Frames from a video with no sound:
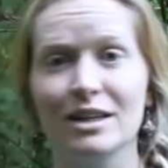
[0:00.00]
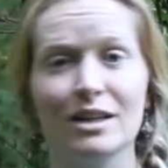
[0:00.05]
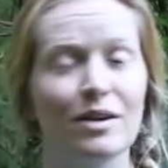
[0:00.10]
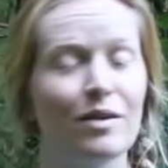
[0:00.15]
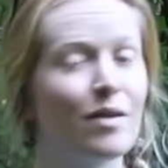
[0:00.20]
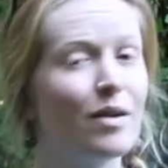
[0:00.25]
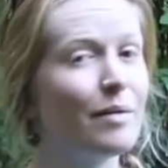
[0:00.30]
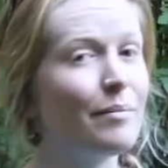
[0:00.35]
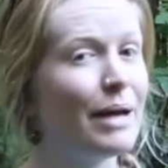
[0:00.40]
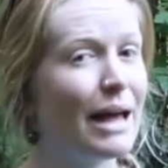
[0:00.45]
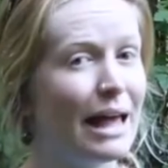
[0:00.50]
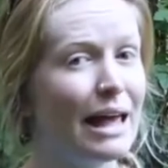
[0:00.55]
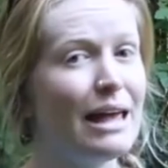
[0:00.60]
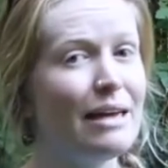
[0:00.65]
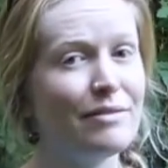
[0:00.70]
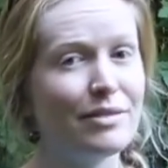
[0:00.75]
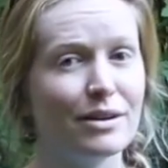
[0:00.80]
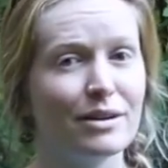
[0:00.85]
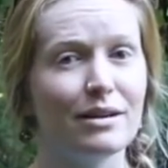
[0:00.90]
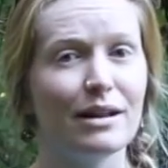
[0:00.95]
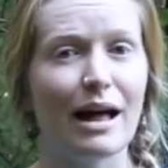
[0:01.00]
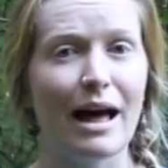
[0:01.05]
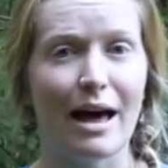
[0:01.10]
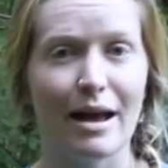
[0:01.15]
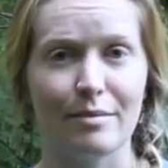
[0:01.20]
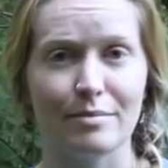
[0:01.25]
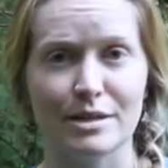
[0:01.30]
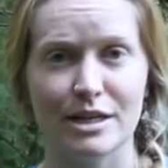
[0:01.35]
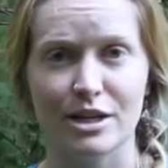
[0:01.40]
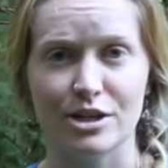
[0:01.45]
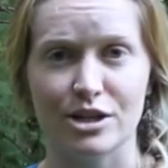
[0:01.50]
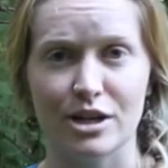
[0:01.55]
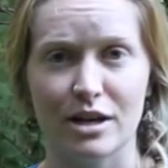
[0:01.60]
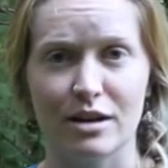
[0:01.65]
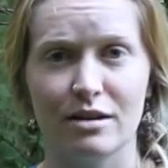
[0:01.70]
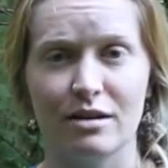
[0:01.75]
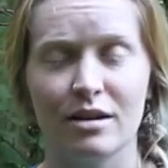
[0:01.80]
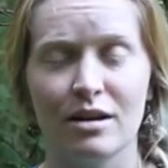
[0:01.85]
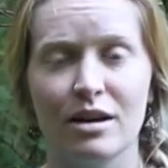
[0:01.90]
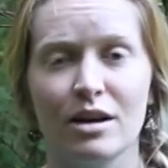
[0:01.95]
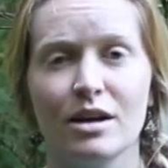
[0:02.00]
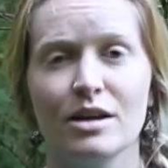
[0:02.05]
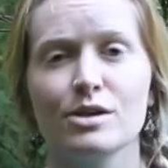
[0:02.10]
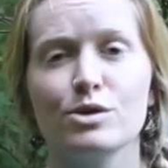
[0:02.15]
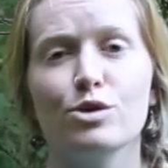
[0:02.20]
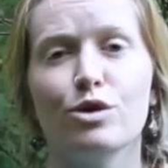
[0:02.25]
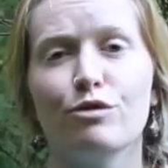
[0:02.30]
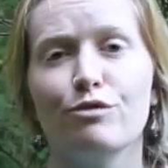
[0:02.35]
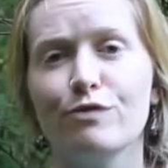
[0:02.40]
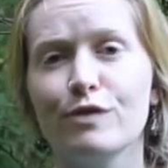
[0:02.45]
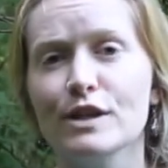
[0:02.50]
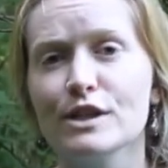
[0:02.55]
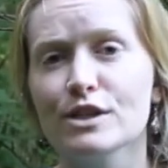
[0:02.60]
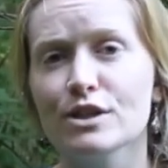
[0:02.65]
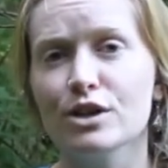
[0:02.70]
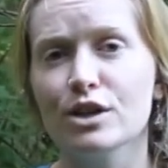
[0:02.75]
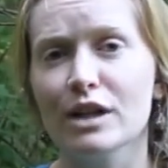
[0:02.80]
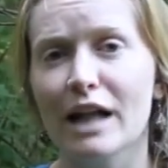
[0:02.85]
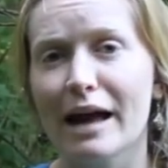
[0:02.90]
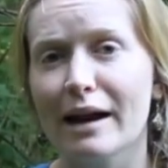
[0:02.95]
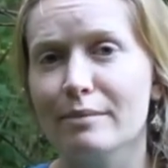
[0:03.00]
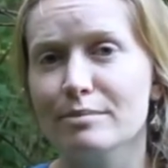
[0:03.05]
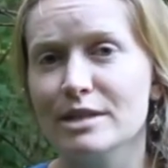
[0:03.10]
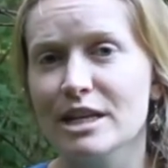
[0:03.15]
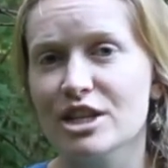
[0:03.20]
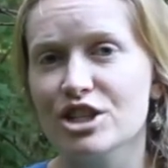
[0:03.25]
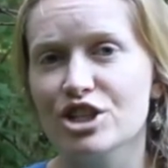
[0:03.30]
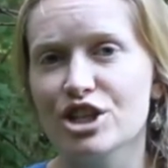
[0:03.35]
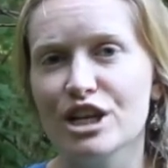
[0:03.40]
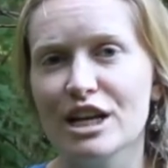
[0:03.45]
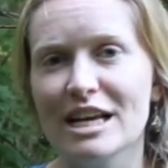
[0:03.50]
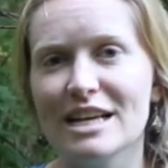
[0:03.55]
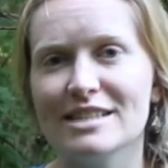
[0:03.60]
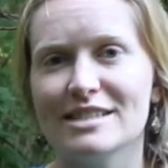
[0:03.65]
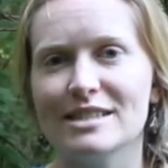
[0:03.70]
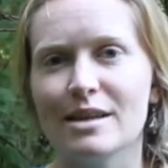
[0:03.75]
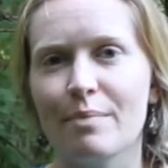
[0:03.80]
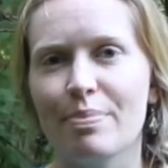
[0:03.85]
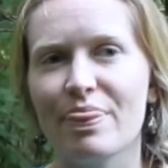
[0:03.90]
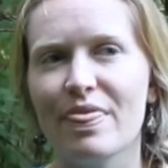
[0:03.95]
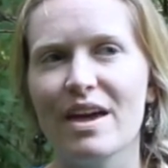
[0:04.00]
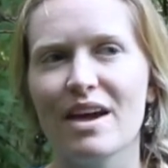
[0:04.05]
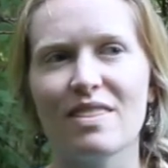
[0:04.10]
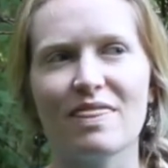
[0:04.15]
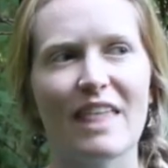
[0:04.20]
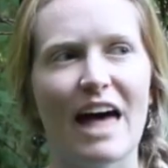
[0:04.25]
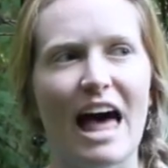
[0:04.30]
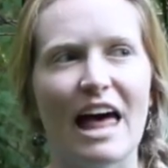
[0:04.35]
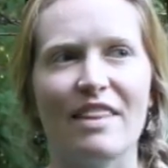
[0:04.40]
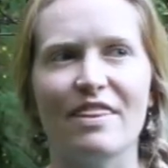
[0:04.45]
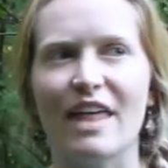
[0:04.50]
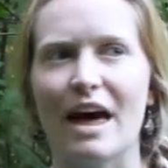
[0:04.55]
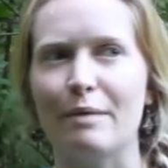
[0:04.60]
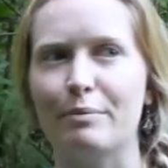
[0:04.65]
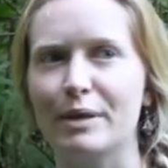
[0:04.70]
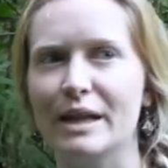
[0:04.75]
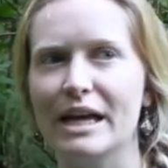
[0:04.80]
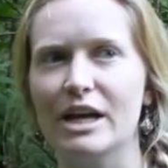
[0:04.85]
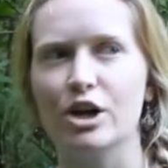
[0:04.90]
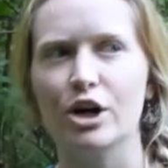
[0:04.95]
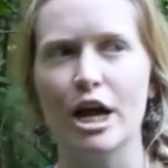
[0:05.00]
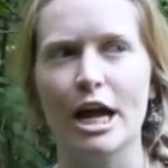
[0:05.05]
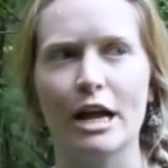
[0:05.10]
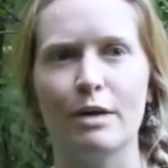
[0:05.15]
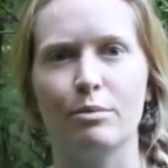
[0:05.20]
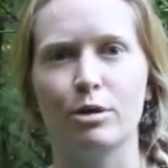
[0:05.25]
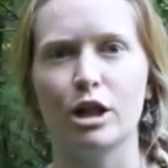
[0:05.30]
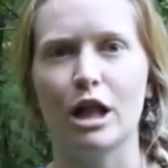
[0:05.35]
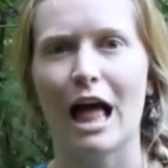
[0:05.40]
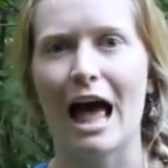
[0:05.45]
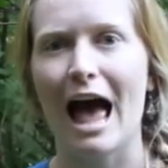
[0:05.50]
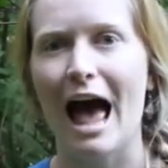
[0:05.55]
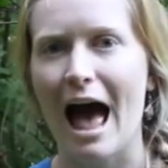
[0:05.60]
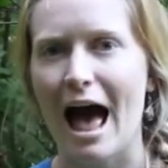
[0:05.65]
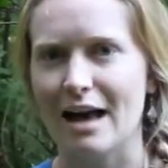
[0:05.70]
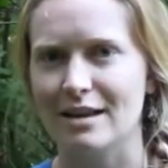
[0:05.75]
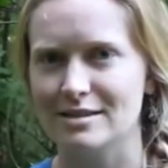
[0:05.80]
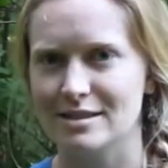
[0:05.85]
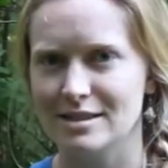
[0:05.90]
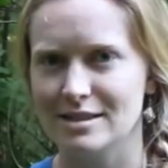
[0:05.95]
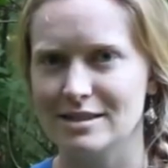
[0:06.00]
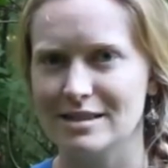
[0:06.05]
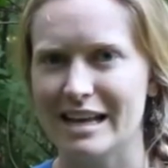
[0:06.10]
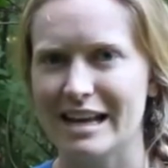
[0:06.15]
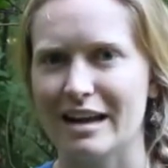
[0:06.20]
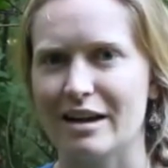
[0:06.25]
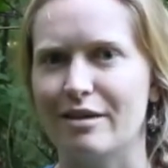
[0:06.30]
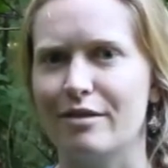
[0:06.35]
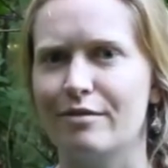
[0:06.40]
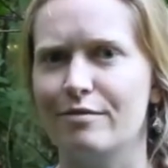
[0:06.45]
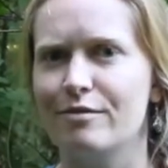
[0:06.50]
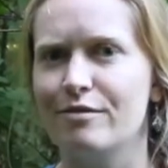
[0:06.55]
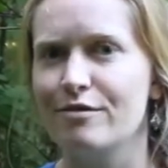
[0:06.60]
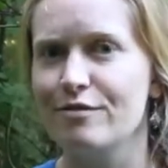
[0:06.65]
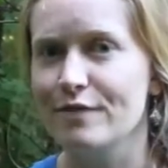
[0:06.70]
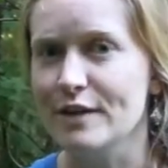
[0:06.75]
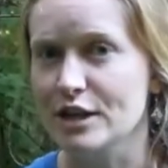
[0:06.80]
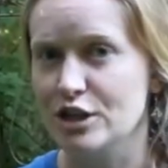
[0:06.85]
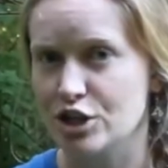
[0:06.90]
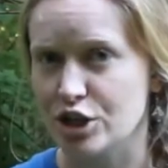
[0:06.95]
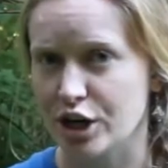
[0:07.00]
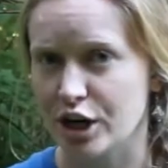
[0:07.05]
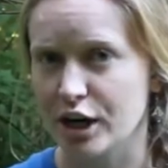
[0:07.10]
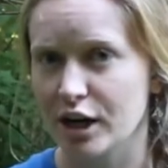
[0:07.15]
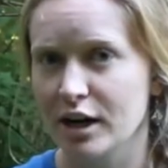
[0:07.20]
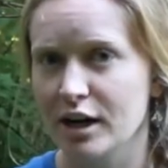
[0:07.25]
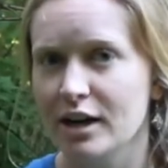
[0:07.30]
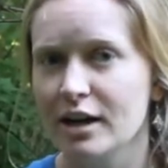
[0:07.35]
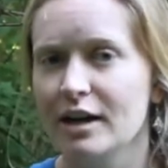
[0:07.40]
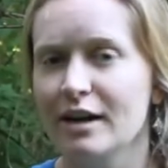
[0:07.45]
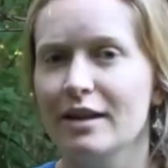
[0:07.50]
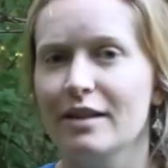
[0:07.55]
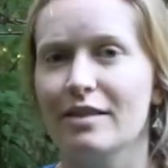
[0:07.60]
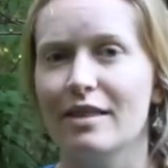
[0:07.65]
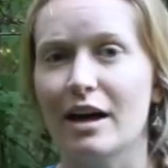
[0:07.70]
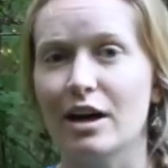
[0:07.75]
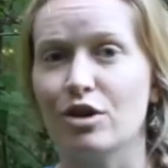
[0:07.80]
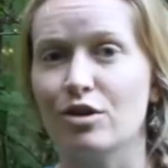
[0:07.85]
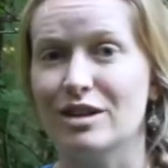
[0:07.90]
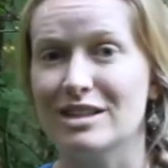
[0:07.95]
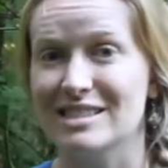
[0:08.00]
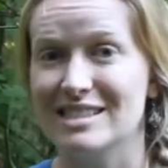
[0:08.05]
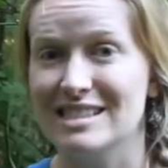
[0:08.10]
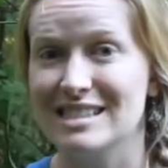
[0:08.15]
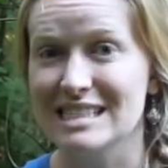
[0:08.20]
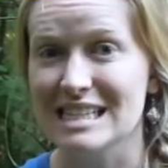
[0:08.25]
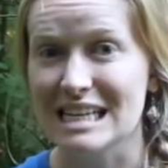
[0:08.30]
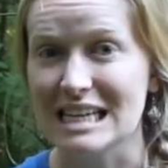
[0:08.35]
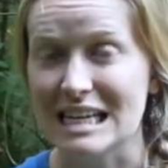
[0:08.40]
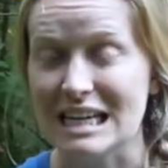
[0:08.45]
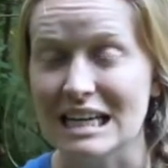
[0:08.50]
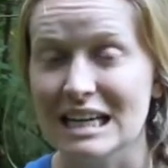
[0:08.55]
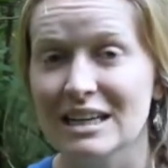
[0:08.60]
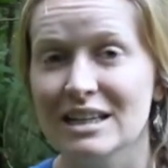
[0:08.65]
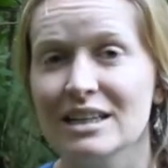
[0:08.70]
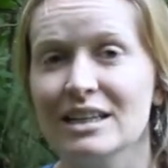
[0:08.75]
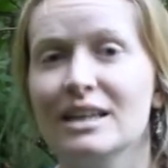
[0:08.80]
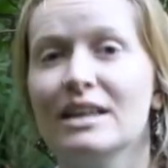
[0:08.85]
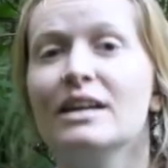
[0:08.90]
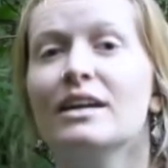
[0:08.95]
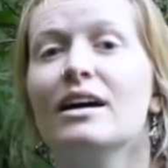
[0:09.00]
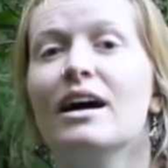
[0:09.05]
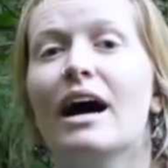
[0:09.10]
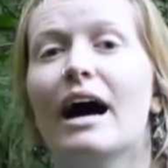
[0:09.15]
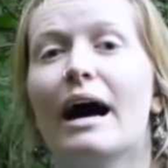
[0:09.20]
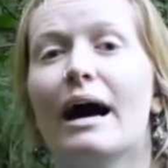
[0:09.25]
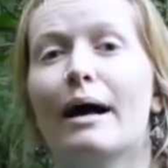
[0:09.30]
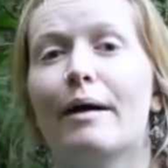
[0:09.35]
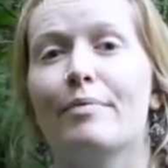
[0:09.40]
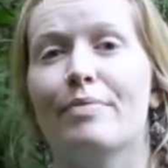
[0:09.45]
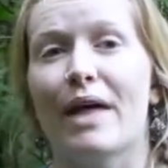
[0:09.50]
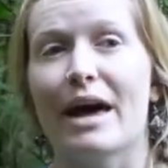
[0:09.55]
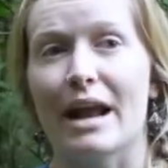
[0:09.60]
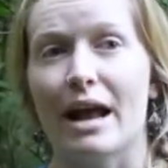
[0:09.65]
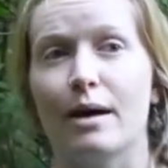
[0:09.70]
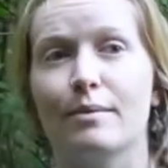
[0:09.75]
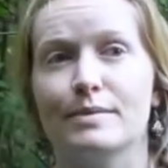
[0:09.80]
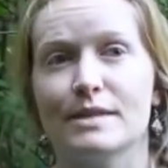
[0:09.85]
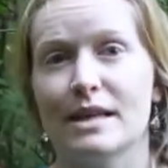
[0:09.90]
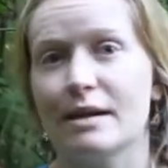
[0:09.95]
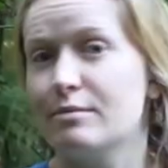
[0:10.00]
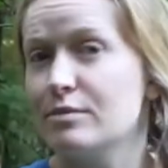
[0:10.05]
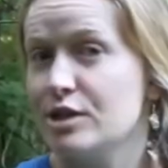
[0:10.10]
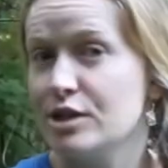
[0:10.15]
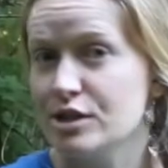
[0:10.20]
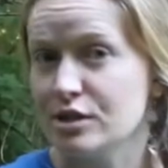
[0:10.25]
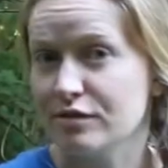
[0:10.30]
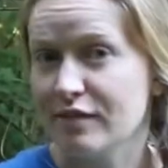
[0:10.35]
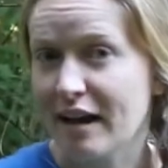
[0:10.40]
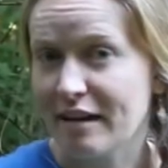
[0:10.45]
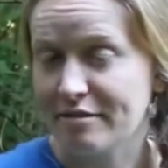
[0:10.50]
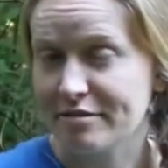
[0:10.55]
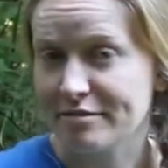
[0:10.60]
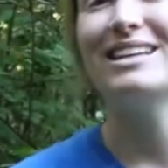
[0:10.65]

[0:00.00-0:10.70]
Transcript: or a behavioral adaptation. So a physical adaptation is something that that plant or animal has, like a feature that you can see. that helps them to survive.